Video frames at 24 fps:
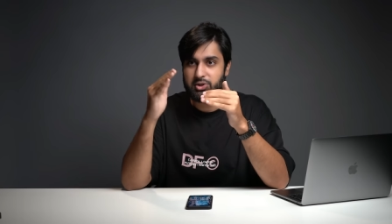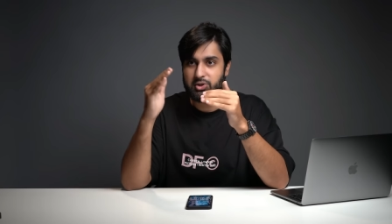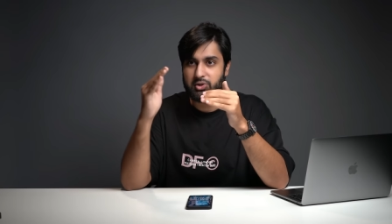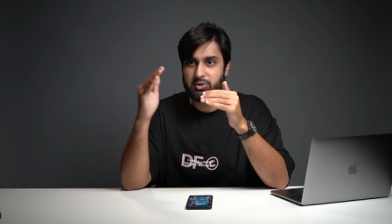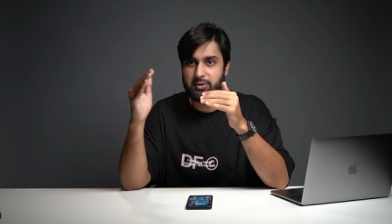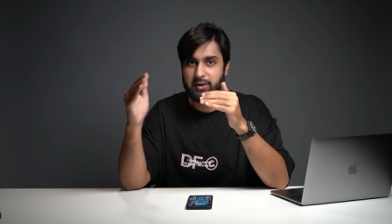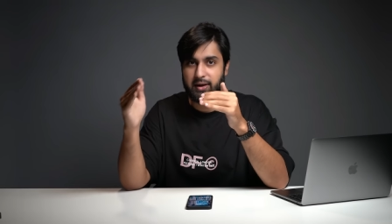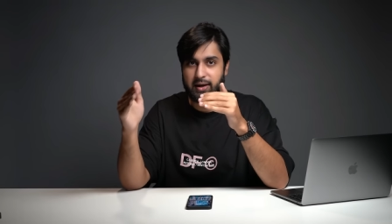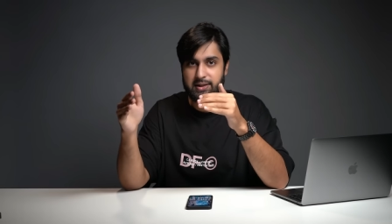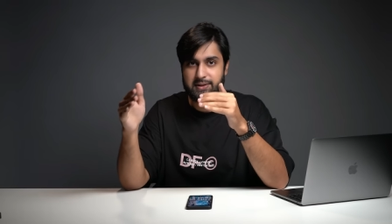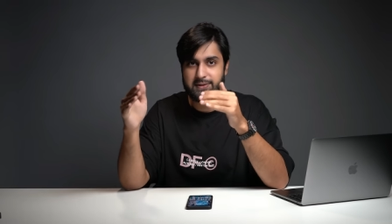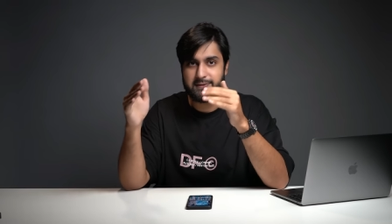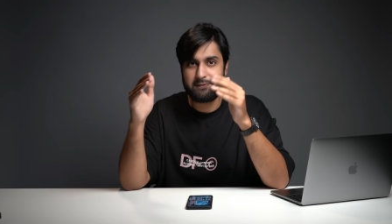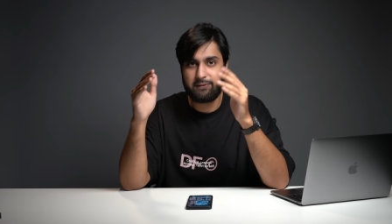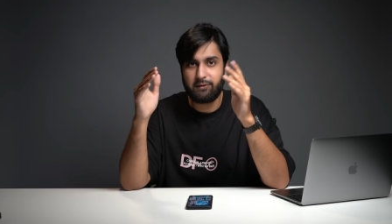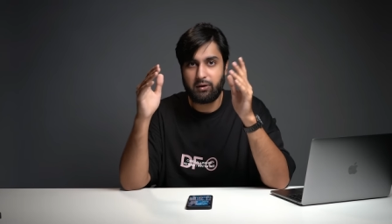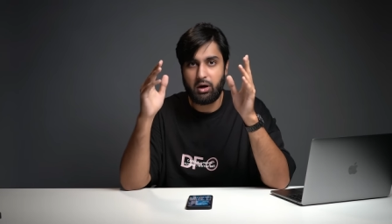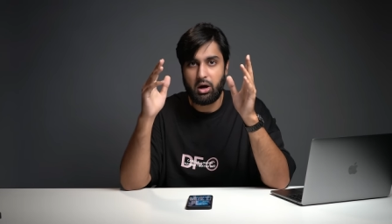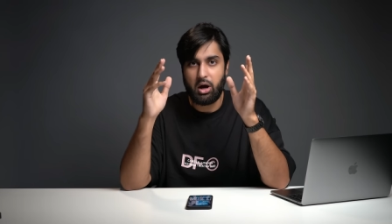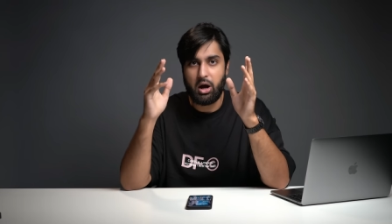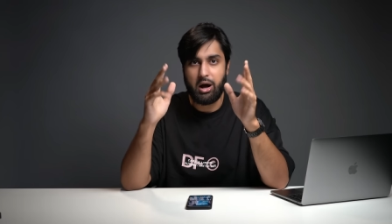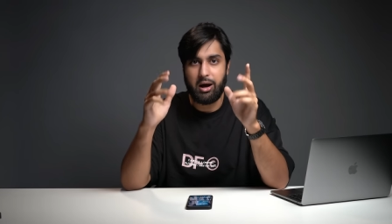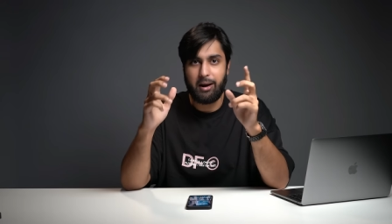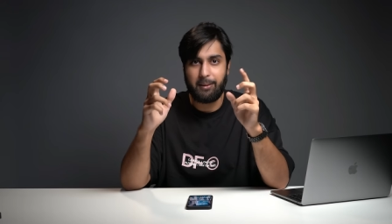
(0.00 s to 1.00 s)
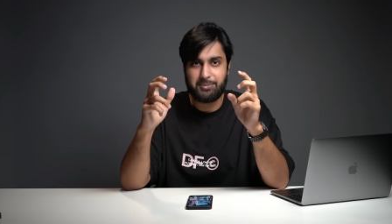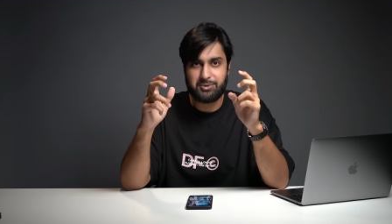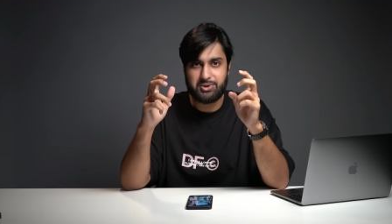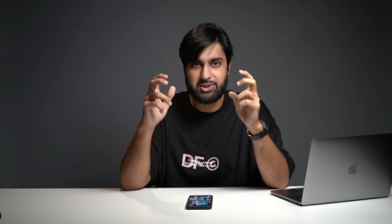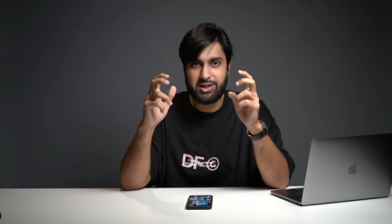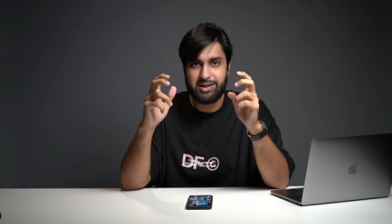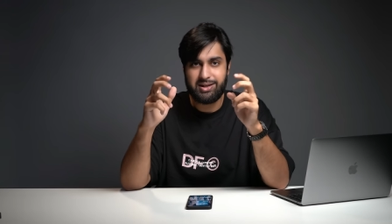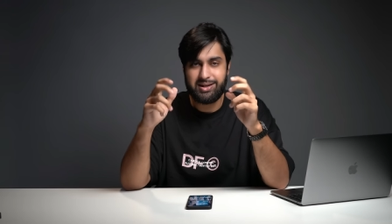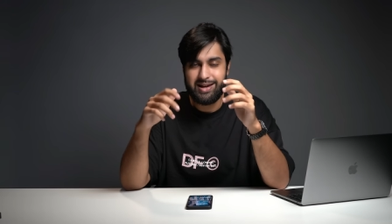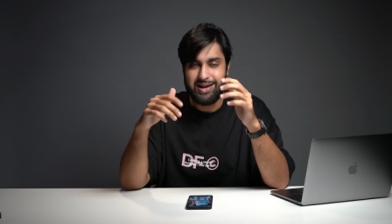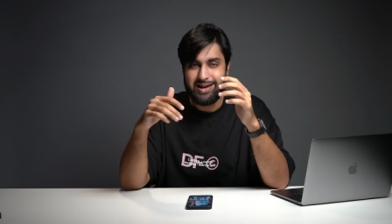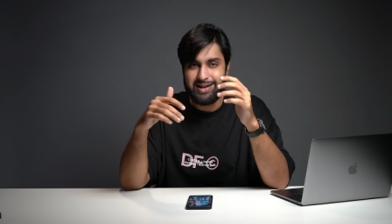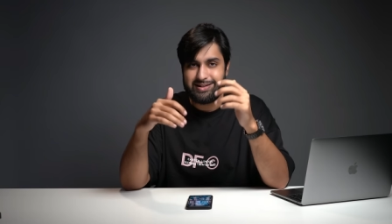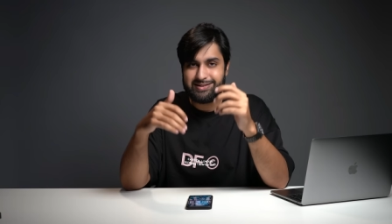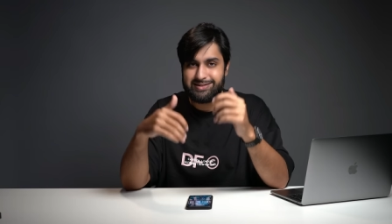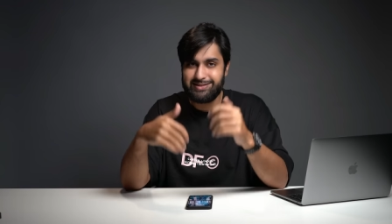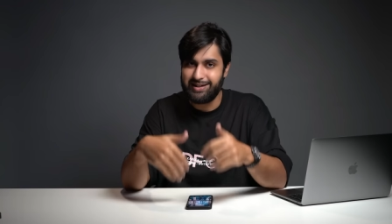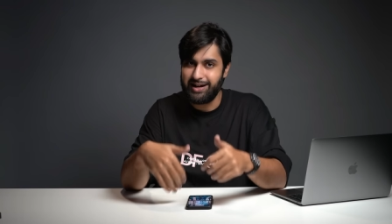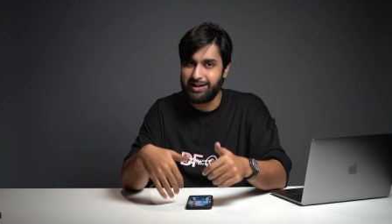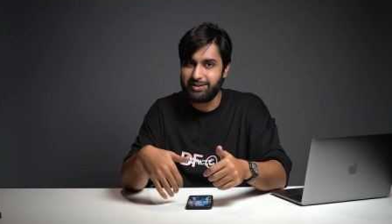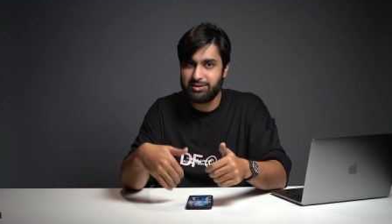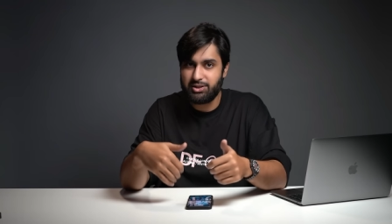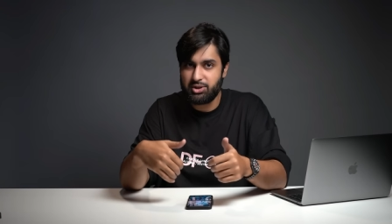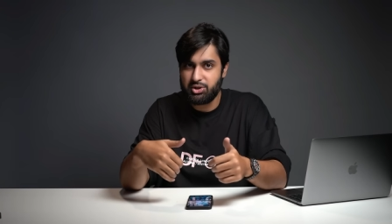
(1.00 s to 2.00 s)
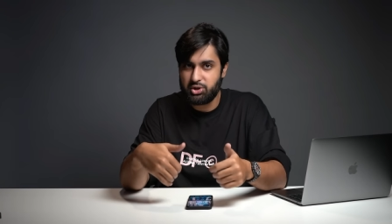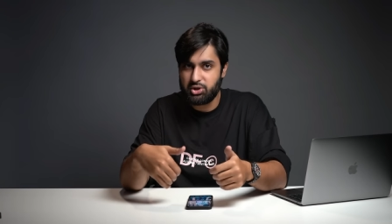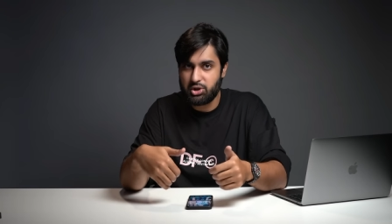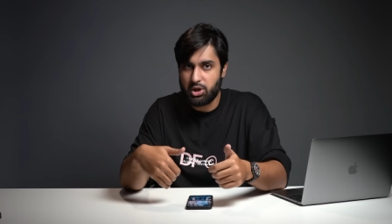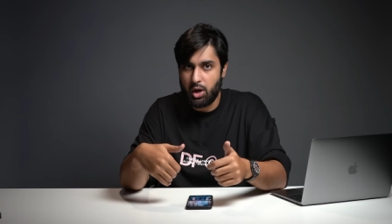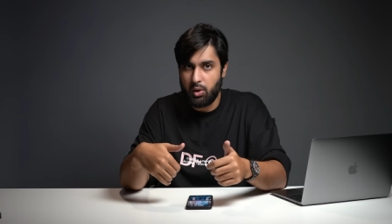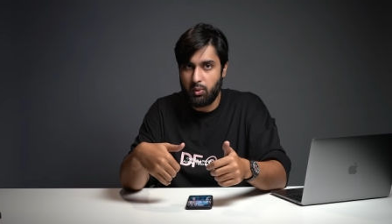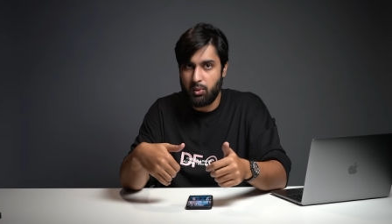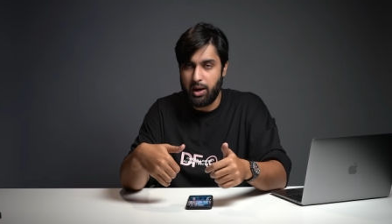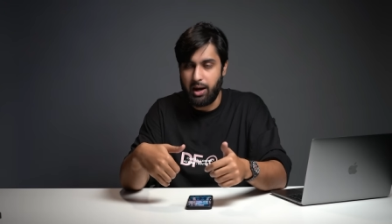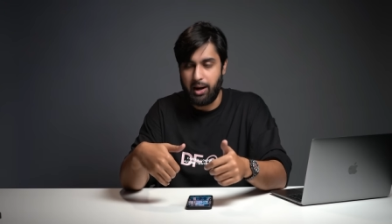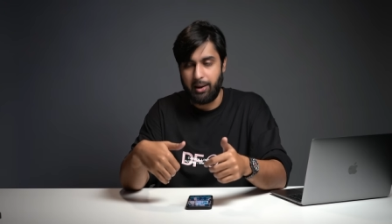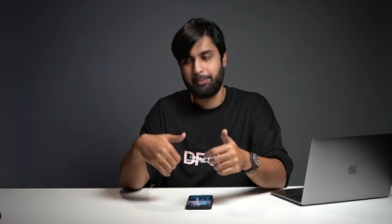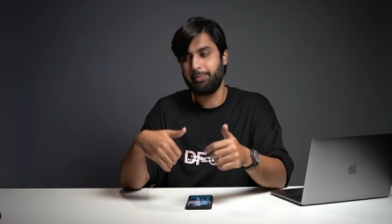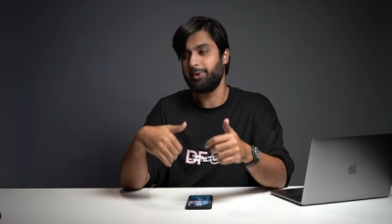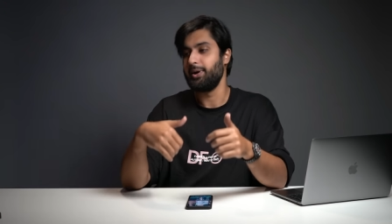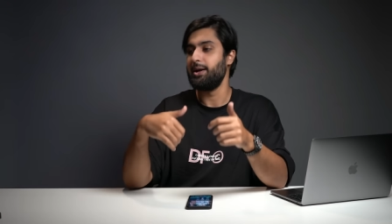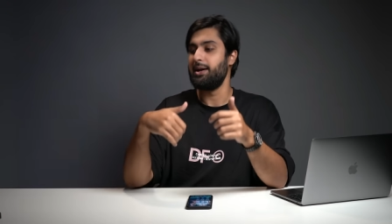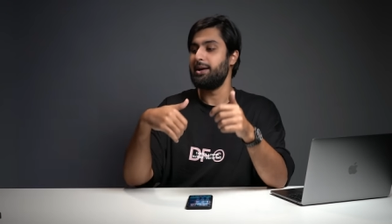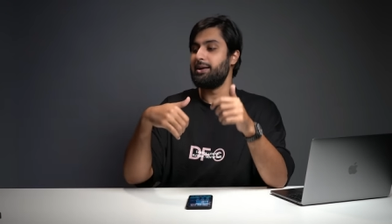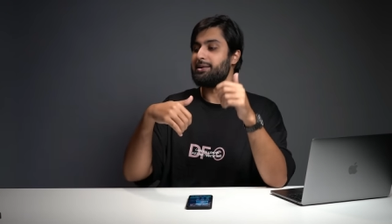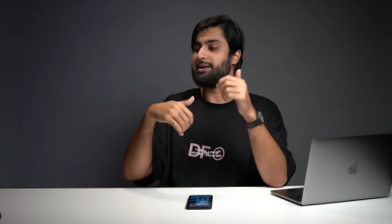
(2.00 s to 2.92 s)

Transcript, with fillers: transfer option doesn't show up.